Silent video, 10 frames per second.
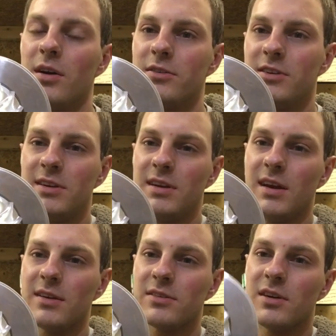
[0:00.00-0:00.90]
our
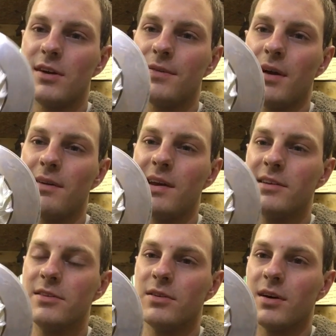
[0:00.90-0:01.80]
GTX
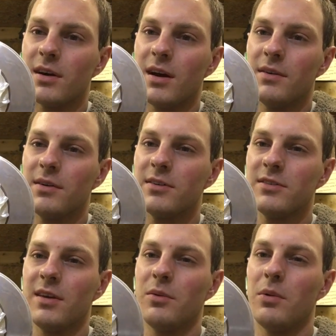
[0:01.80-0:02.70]
3582R
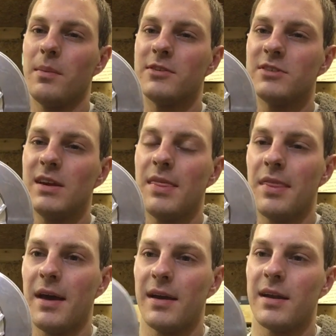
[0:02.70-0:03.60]
covers, and we'll machine
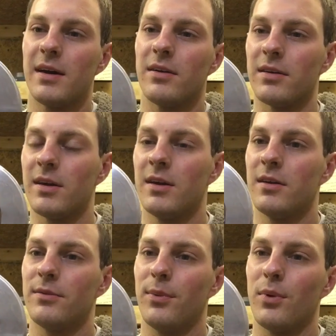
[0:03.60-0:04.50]
that out
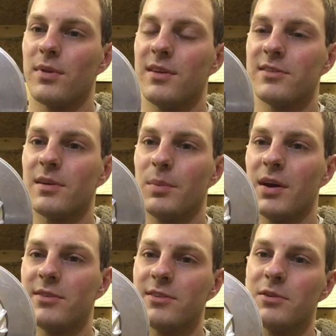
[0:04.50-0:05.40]
for this
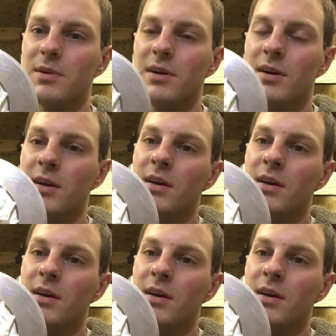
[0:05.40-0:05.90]
compressor wheel.